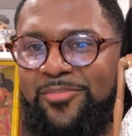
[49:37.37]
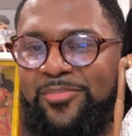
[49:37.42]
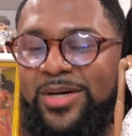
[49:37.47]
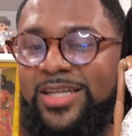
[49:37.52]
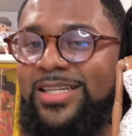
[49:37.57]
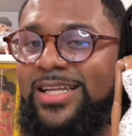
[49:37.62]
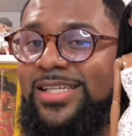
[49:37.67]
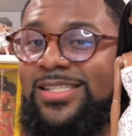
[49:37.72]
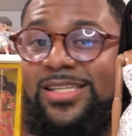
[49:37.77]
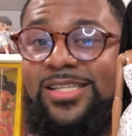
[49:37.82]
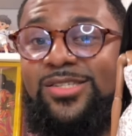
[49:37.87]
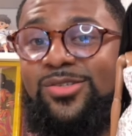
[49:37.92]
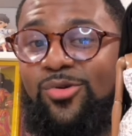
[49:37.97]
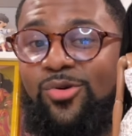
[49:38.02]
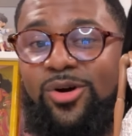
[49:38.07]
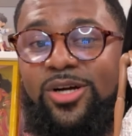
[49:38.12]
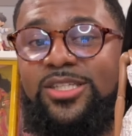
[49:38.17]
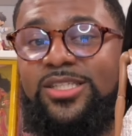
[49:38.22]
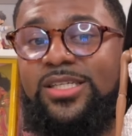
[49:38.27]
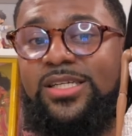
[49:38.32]
but this is
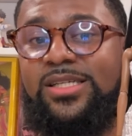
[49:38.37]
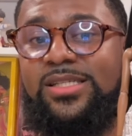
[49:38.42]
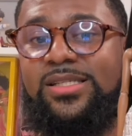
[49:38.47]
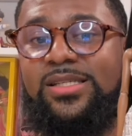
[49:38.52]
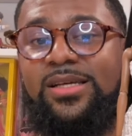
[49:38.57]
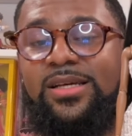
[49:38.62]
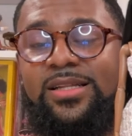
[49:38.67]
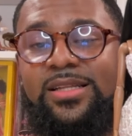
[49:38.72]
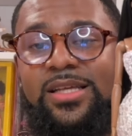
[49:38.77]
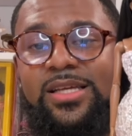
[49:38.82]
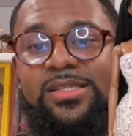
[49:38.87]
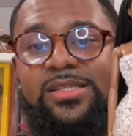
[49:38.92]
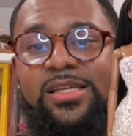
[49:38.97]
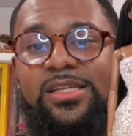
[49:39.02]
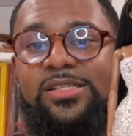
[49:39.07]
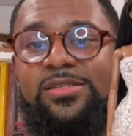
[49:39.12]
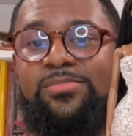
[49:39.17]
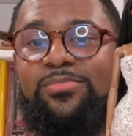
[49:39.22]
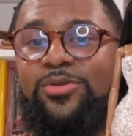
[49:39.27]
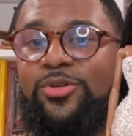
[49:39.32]
gorgeous. This
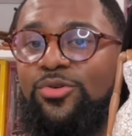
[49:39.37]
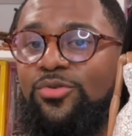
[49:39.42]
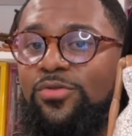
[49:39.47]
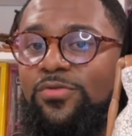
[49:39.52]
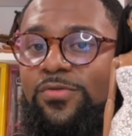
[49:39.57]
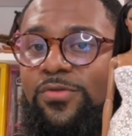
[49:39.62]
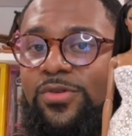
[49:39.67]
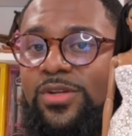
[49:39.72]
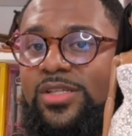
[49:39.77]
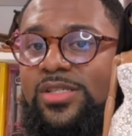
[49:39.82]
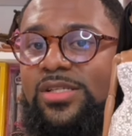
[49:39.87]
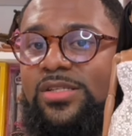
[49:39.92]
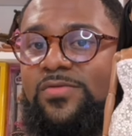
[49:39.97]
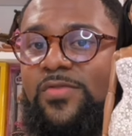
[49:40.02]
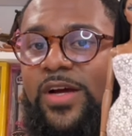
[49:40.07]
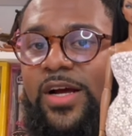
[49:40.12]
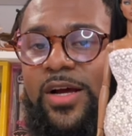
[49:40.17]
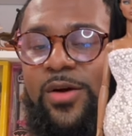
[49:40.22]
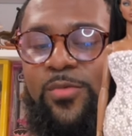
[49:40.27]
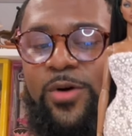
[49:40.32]
is beautiful. This is
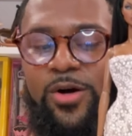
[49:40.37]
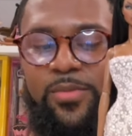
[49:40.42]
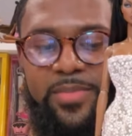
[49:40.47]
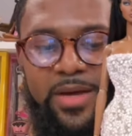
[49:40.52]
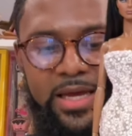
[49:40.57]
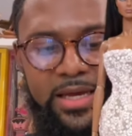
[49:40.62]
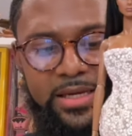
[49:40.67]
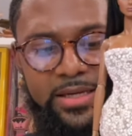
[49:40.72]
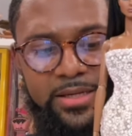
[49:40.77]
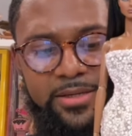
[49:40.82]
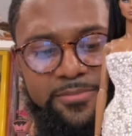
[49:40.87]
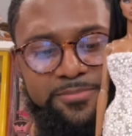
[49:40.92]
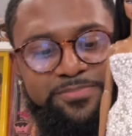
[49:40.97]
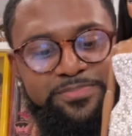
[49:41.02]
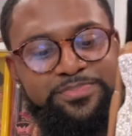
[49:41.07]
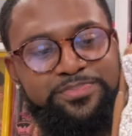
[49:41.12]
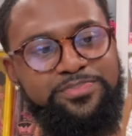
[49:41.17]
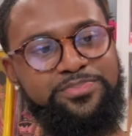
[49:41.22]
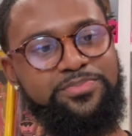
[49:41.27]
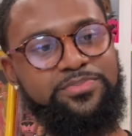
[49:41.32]
very well made.
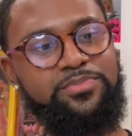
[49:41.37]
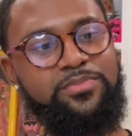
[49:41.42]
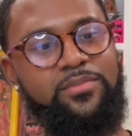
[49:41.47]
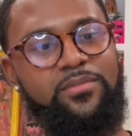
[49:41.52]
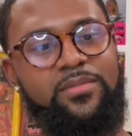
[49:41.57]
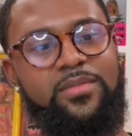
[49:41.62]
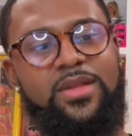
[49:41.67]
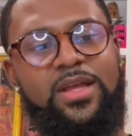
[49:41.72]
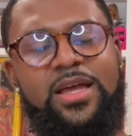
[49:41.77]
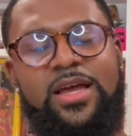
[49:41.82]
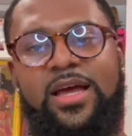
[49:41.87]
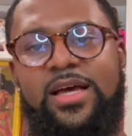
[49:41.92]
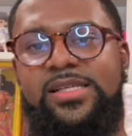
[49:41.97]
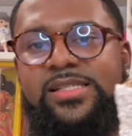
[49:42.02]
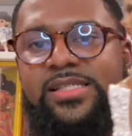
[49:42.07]
It